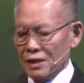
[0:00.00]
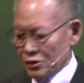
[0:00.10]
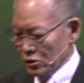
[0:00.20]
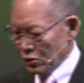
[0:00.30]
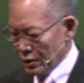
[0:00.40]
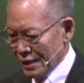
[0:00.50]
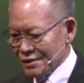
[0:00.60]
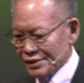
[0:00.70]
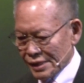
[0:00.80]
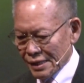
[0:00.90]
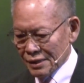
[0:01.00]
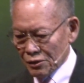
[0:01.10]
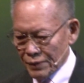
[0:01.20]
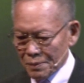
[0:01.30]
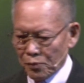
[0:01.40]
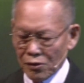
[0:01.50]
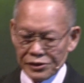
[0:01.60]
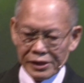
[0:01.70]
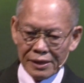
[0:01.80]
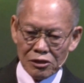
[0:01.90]
So understand that when
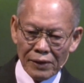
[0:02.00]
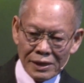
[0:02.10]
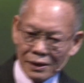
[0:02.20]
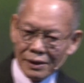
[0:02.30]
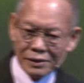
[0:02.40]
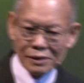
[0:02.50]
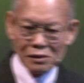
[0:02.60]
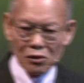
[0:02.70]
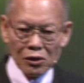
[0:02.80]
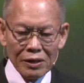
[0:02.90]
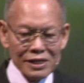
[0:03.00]
Paul said you are not under the law,